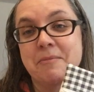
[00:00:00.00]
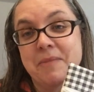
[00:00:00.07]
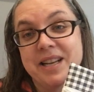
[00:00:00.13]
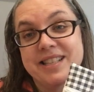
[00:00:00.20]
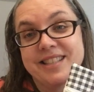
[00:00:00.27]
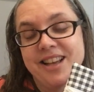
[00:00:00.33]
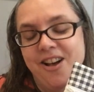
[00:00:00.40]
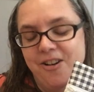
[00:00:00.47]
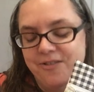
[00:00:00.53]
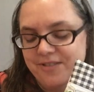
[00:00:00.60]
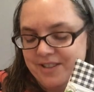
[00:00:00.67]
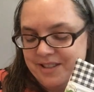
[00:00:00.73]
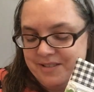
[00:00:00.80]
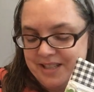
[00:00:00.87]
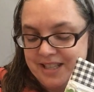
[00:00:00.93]
it myself
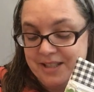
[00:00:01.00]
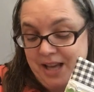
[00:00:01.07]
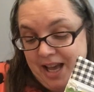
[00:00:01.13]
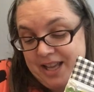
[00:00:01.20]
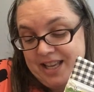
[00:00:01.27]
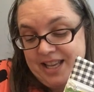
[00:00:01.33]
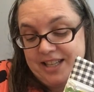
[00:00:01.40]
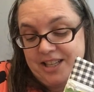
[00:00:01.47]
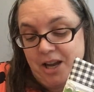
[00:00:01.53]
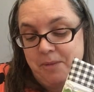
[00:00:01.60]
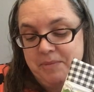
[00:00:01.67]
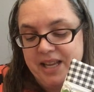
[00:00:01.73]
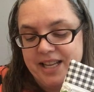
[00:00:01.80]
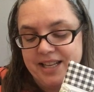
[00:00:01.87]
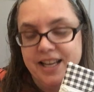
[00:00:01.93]
and I had
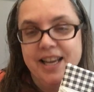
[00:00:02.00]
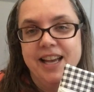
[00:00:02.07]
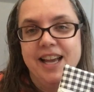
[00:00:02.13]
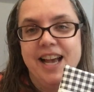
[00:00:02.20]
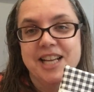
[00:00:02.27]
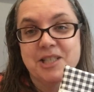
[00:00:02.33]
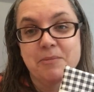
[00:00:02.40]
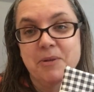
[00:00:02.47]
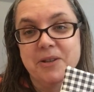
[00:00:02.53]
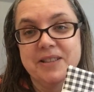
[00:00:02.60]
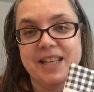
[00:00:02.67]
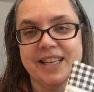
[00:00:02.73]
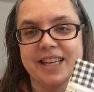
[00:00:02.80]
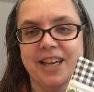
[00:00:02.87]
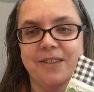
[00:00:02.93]
come in as a
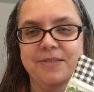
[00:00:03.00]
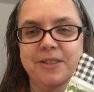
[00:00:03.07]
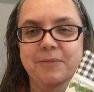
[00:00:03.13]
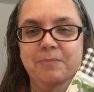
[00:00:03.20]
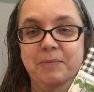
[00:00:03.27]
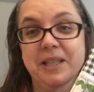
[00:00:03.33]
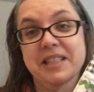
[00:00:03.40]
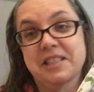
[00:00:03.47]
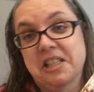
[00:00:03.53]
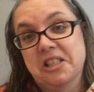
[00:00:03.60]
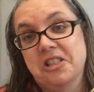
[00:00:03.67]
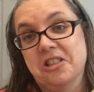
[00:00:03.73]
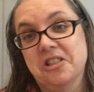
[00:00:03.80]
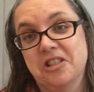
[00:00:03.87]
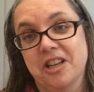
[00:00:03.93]
birthday gift because
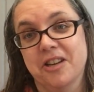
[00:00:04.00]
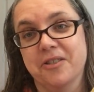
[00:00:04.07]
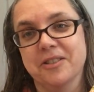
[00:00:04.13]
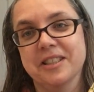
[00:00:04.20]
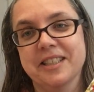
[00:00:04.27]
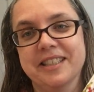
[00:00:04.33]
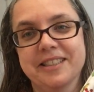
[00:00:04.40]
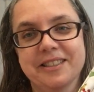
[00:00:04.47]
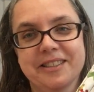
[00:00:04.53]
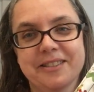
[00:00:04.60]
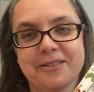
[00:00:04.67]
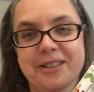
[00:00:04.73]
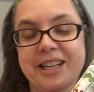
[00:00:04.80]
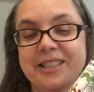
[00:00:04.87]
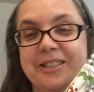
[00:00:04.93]
that's generally
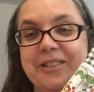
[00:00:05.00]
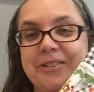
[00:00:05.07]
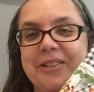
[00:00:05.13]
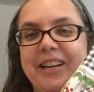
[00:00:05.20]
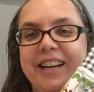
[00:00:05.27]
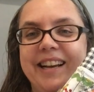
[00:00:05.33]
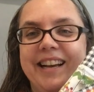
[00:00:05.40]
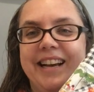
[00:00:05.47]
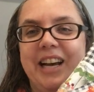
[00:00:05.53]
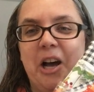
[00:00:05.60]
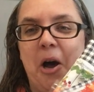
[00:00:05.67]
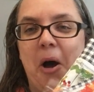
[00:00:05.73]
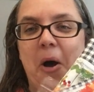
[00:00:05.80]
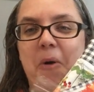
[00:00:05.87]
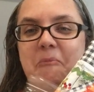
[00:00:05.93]
what I do.
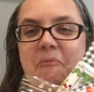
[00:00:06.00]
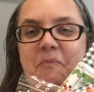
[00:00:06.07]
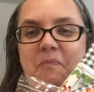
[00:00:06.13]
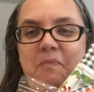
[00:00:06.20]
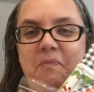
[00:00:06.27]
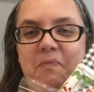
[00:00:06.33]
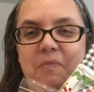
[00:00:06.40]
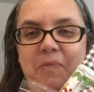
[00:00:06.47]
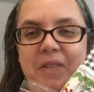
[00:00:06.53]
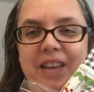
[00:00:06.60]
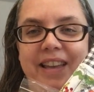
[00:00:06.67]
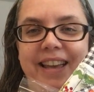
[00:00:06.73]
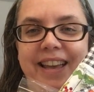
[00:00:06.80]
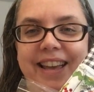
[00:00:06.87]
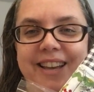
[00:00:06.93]
Um,
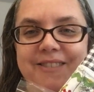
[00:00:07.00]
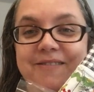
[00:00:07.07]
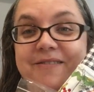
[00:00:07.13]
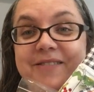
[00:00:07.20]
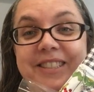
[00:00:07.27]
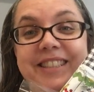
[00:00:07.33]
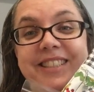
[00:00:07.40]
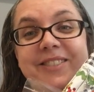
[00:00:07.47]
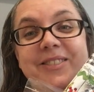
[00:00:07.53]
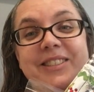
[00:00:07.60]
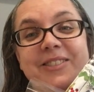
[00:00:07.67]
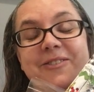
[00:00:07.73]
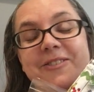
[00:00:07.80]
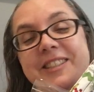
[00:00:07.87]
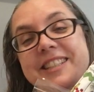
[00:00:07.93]
but this
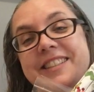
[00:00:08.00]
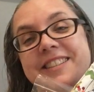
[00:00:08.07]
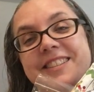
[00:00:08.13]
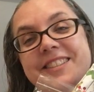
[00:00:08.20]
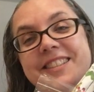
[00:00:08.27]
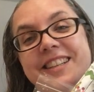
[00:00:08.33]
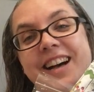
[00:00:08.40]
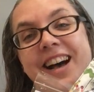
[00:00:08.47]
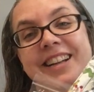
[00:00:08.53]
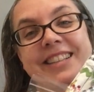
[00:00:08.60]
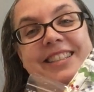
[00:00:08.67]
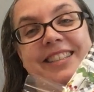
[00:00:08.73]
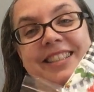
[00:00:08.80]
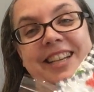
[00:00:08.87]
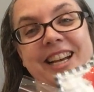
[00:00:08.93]
was a real
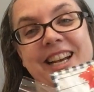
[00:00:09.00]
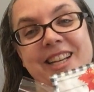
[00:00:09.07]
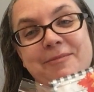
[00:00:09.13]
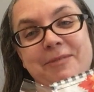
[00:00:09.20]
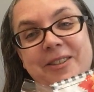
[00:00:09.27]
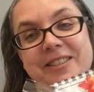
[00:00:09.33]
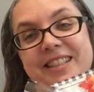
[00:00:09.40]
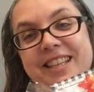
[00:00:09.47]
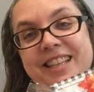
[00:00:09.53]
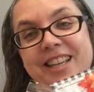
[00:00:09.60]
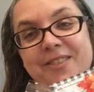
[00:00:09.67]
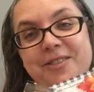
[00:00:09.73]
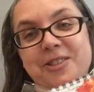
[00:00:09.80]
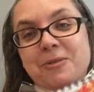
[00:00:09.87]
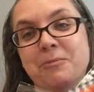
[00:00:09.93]
honest to God birthday
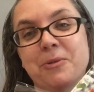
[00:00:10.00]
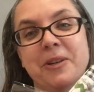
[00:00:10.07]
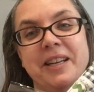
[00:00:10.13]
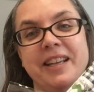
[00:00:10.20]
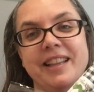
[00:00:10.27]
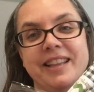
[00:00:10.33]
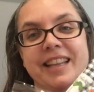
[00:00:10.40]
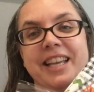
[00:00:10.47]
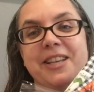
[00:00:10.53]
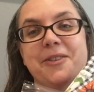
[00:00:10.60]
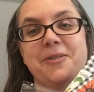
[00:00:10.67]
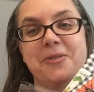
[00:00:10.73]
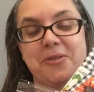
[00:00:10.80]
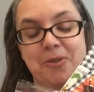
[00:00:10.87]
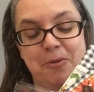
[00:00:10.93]
gift. So Bree,
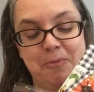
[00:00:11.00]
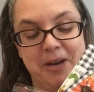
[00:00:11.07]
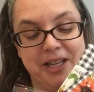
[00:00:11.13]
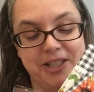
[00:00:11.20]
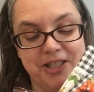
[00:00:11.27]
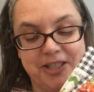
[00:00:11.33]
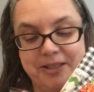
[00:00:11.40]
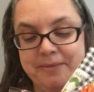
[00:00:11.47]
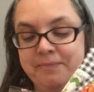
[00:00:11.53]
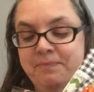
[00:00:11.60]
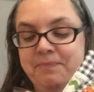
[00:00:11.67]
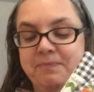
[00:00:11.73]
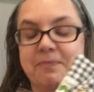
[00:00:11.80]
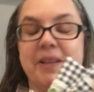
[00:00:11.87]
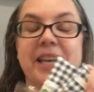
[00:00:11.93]
thank you so much.
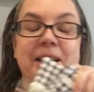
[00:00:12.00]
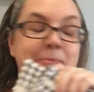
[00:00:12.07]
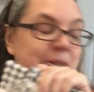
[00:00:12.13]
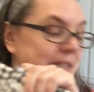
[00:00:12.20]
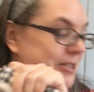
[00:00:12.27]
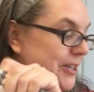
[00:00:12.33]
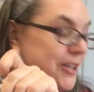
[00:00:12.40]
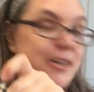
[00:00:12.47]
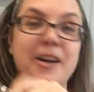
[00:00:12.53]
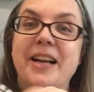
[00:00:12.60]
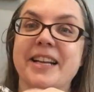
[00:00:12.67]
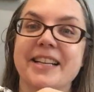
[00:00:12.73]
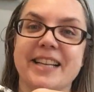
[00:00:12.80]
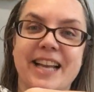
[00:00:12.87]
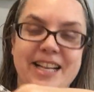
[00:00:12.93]
And I'm gonna start
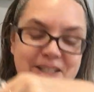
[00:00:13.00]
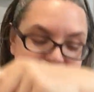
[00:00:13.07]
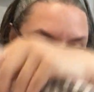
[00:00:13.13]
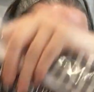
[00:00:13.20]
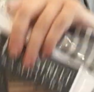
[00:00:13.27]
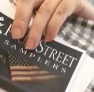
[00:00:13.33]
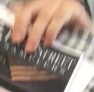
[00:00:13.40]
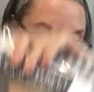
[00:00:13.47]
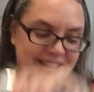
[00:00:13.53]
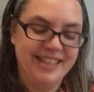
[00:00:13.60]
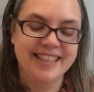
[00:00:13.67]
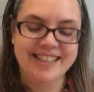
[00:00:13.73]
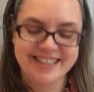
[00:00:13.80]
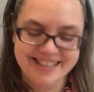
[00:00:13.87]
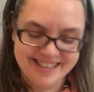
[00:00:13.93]
crying again, so I have to,
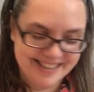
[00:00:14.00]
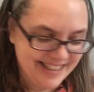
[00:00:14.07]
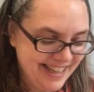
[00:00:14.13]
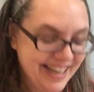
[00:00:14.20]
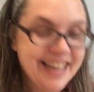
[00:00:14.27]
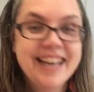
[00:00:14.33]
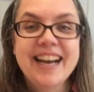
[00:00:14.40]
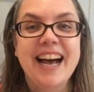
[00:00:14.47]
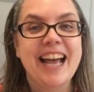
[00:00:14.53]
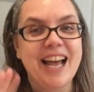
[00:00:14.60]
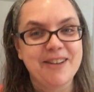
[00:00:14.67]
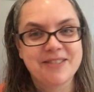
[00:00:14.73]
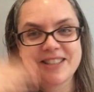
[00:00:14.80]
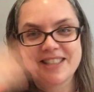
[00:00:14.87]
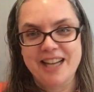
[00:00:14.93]
I
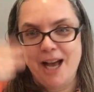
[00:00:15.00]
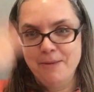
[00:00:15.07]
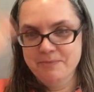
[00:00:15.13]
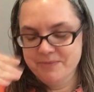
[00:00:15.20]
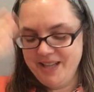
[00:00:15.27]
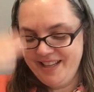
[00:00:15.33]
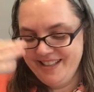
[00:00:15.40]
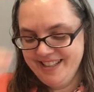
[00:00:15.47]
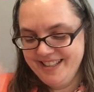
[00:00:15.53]
have to stop.